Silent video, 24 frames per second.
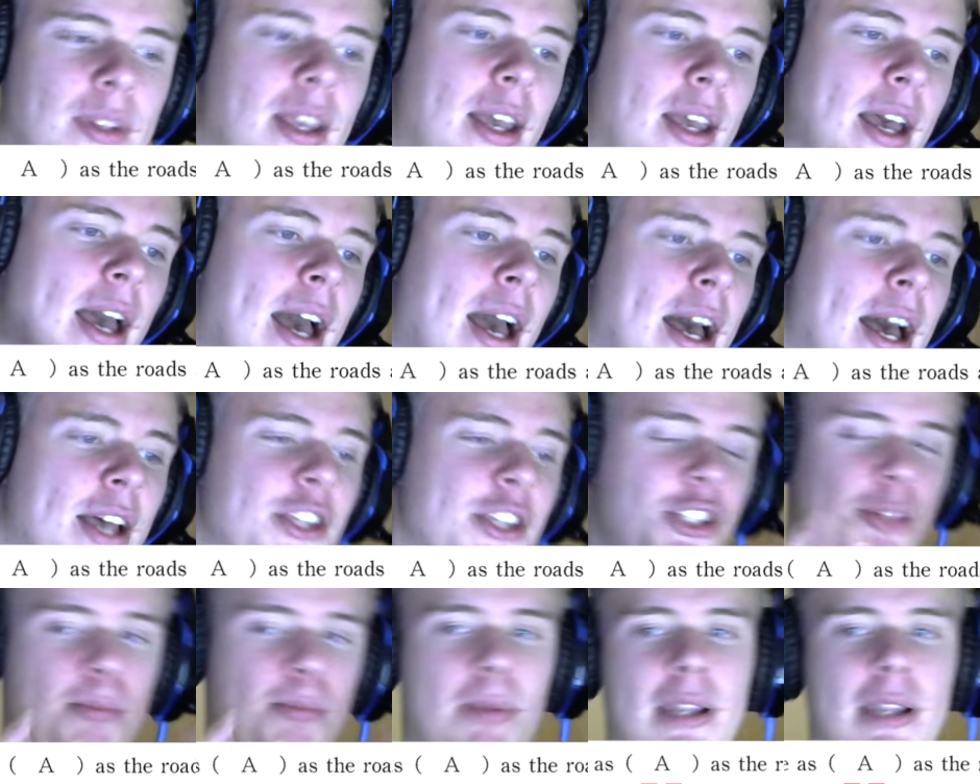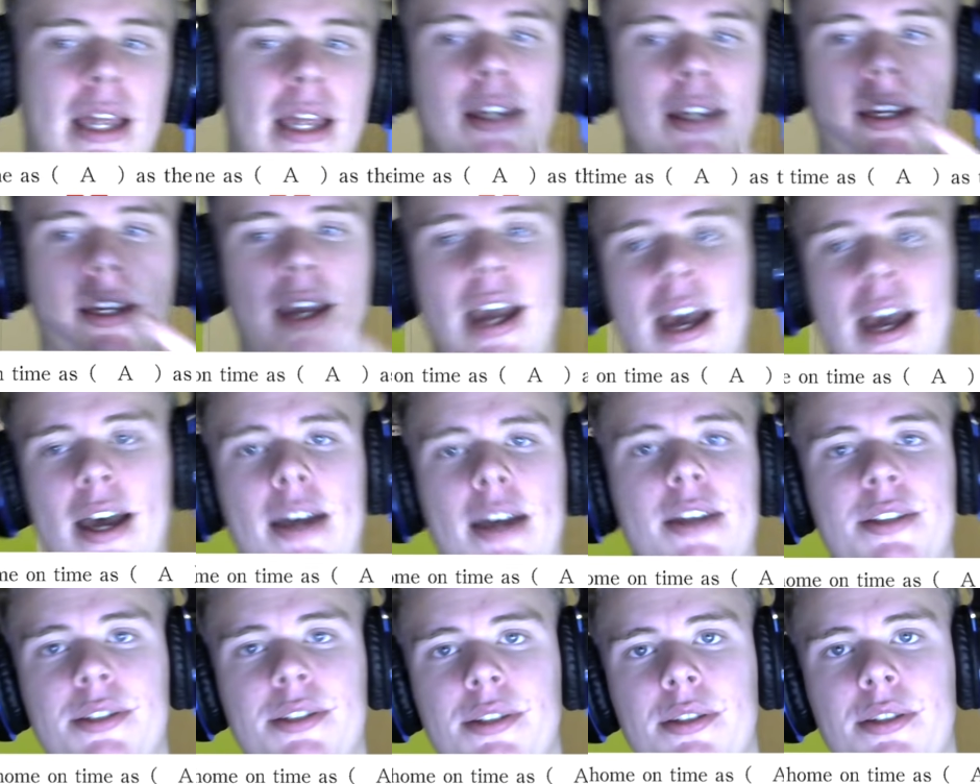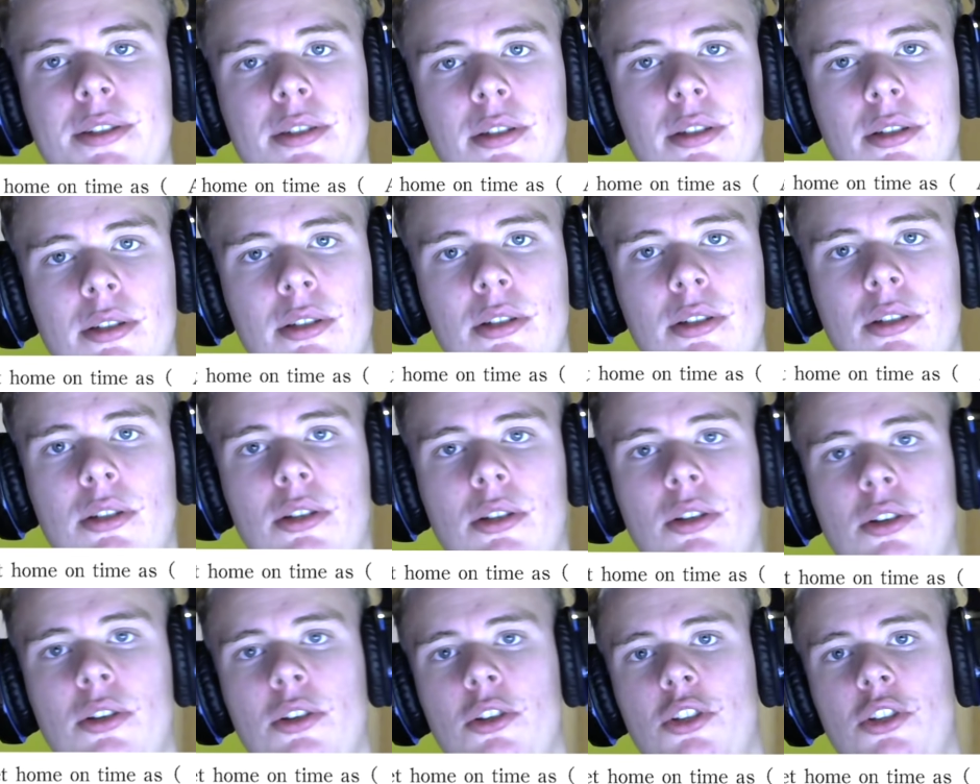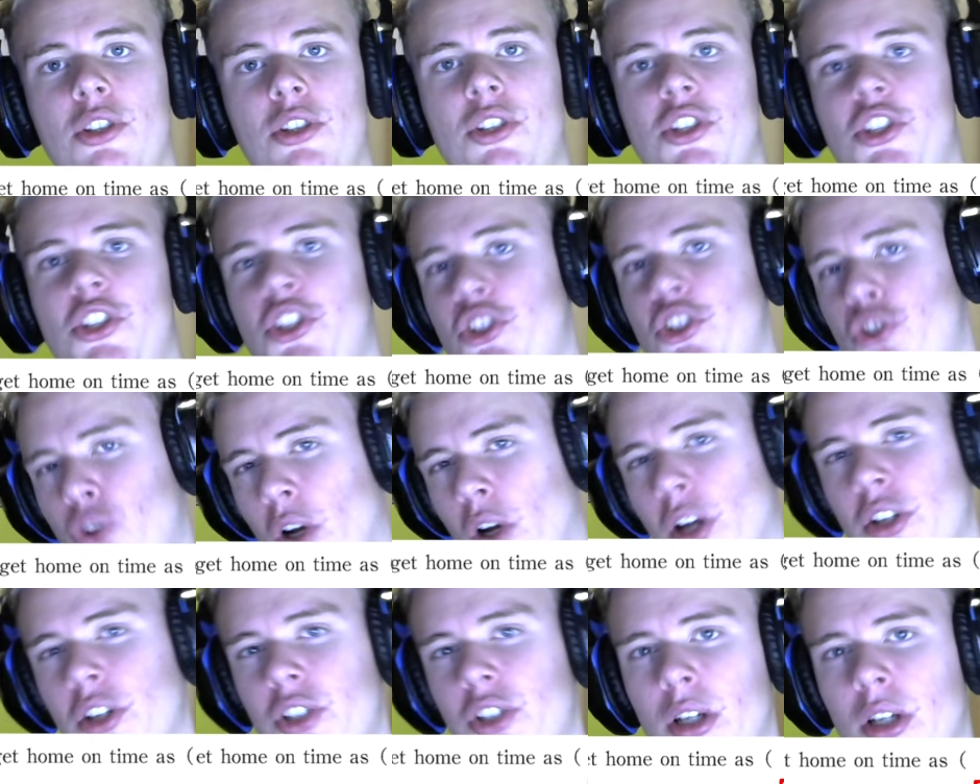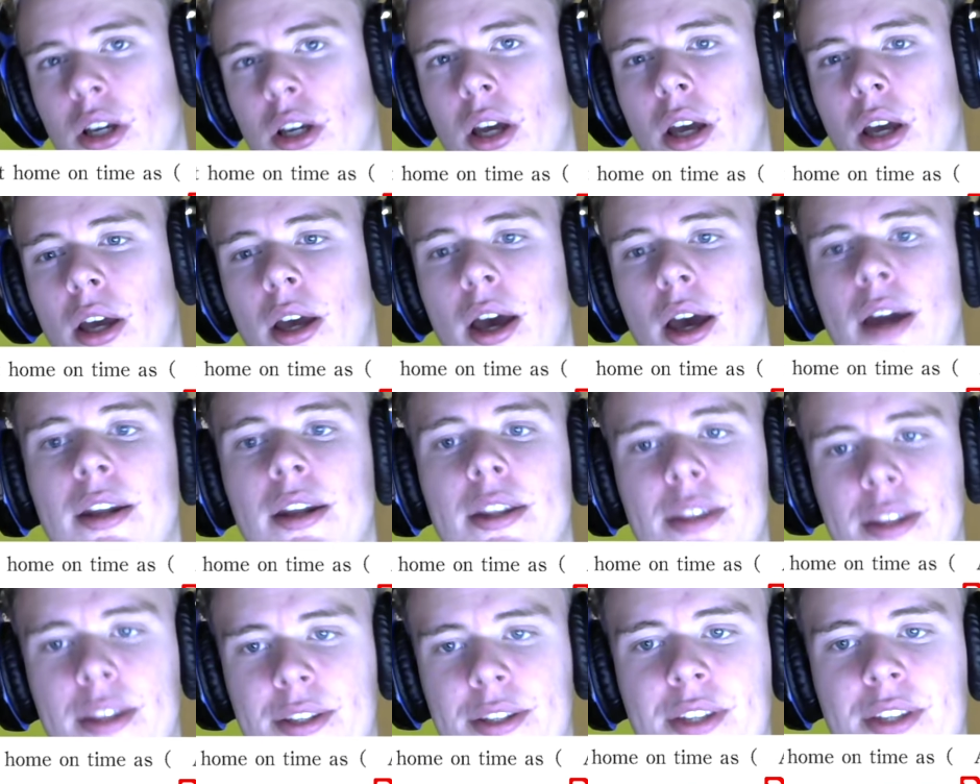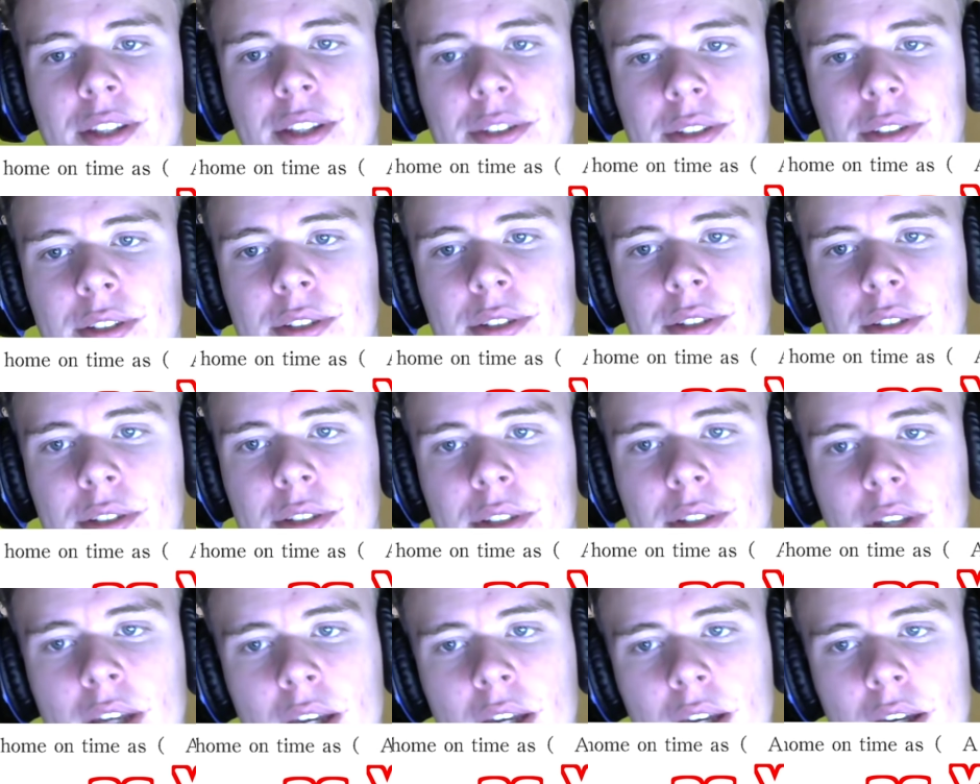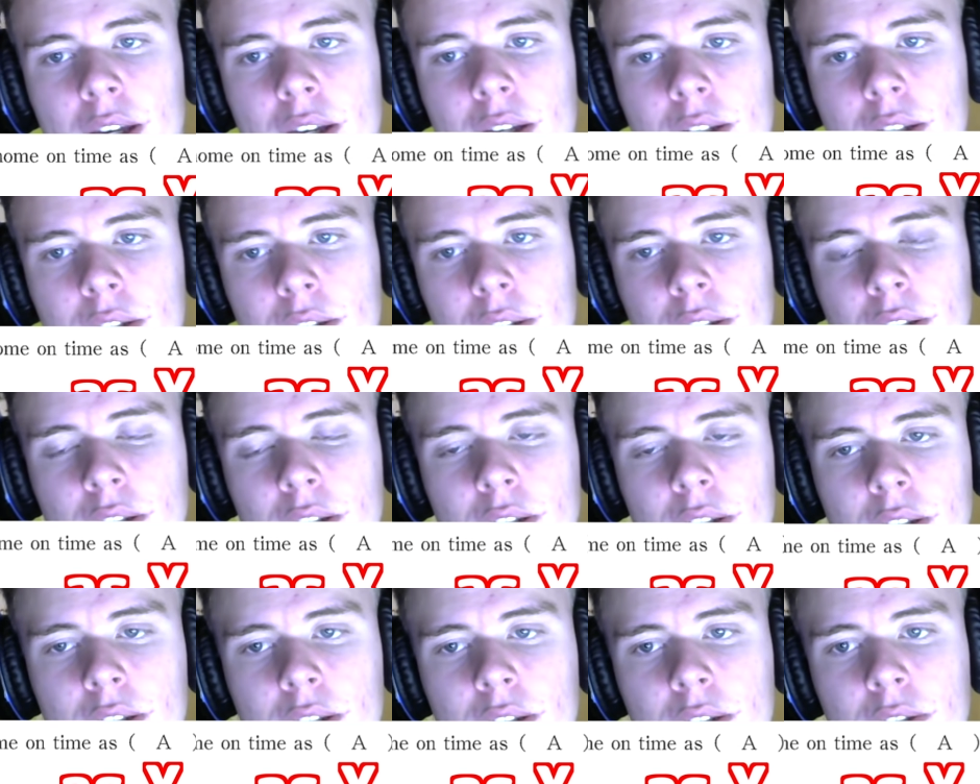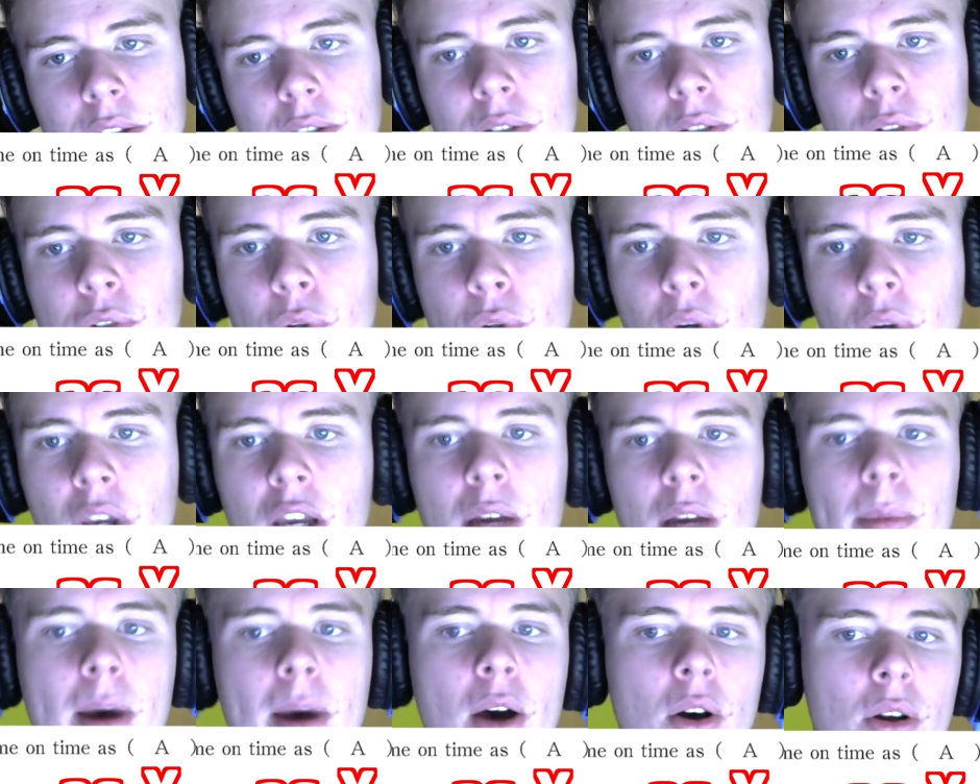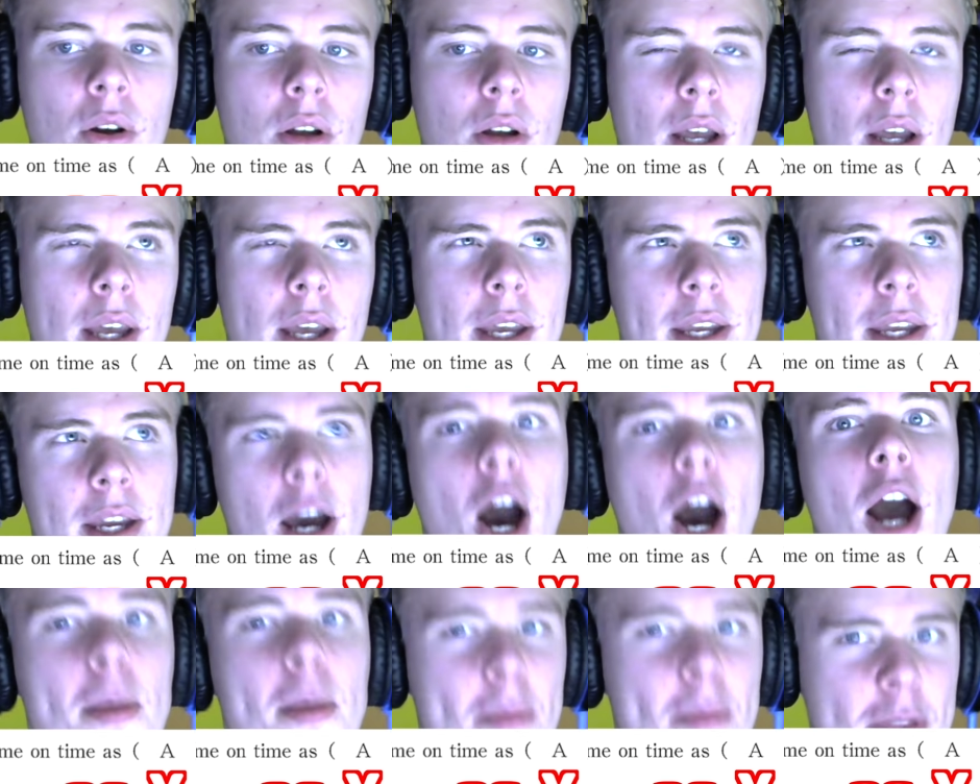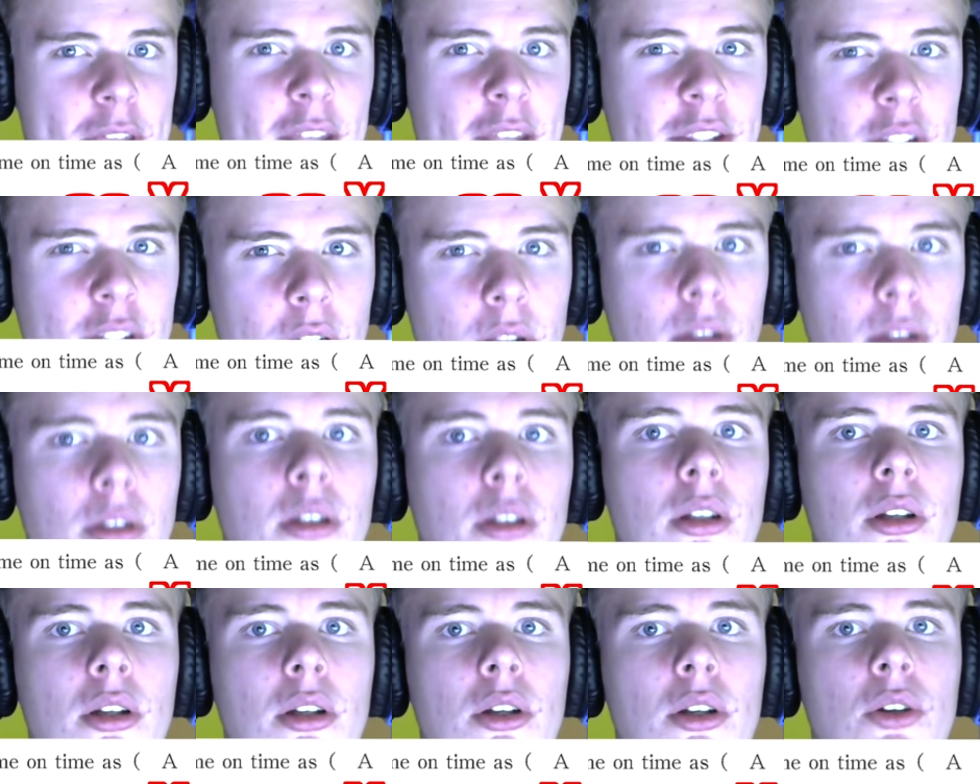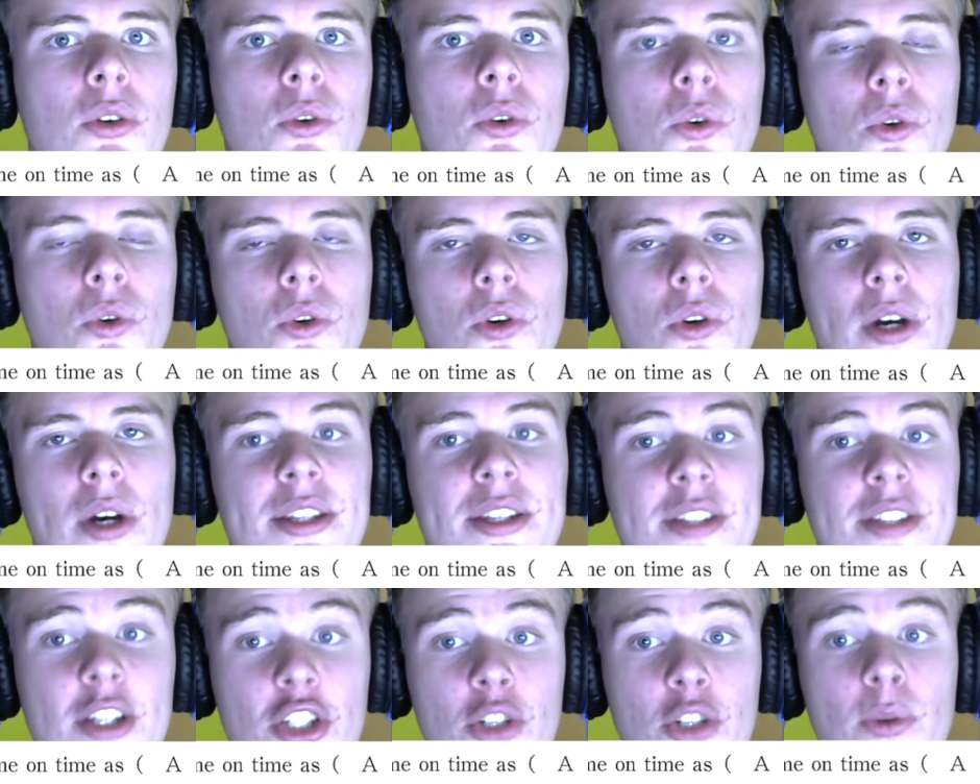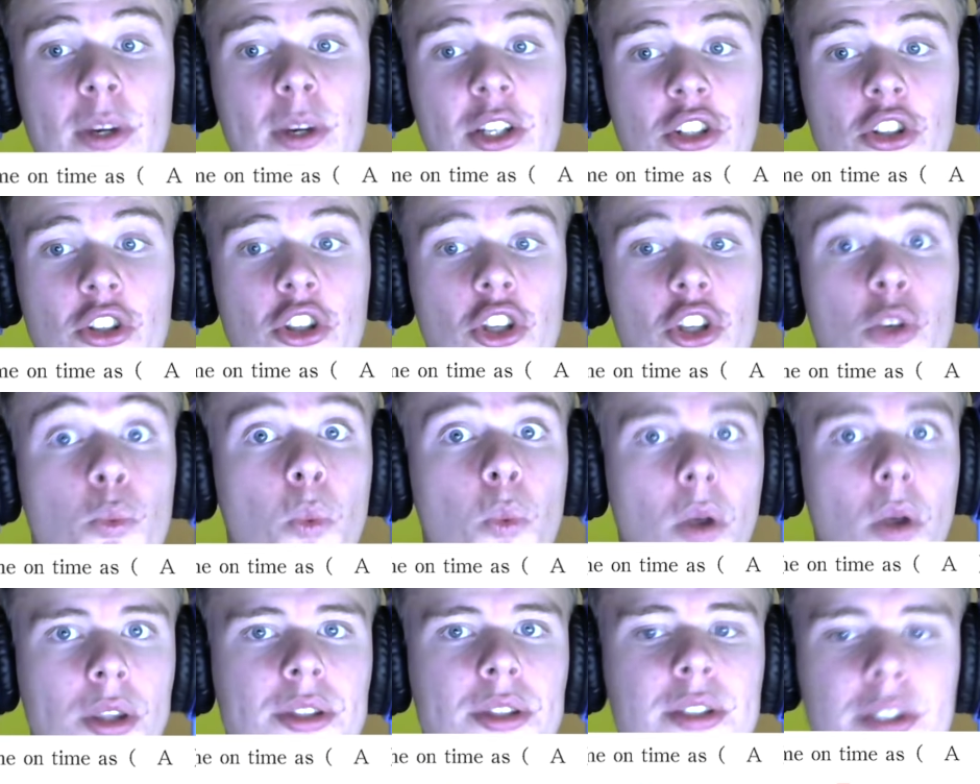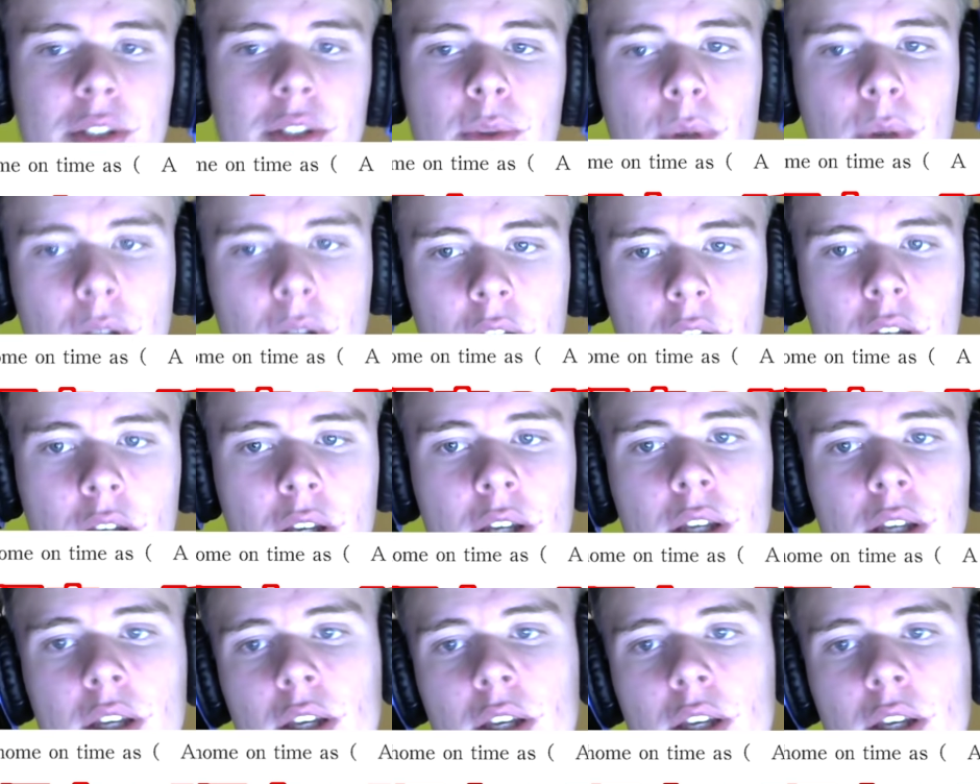as blank as structure. And in this sentence, uh, you're talking about a hypothetical or a situation that you want to occur.